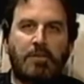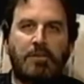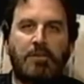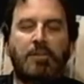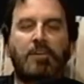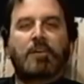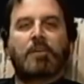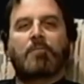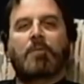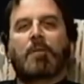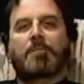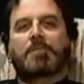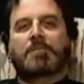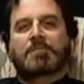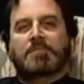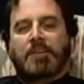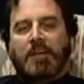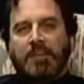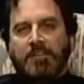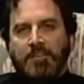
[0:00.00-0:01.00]
They'll come up
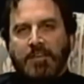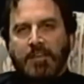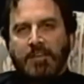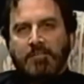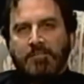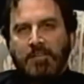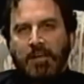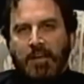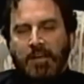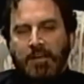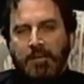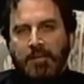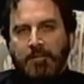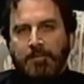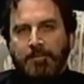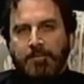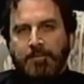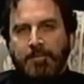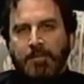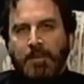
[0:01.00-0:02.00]
and say things like,
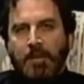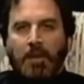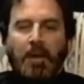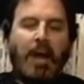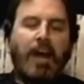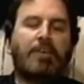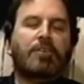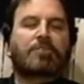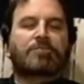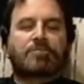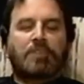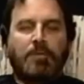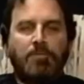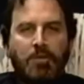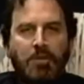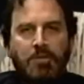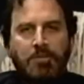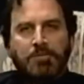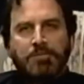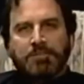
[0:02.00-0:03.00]
I knew
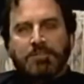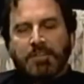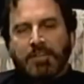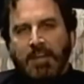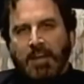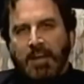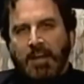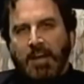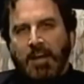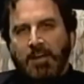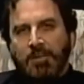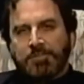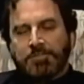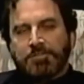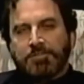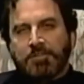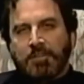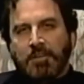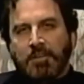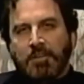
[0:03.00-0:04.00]
someone who was in that
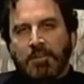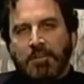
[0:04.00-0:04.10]
house.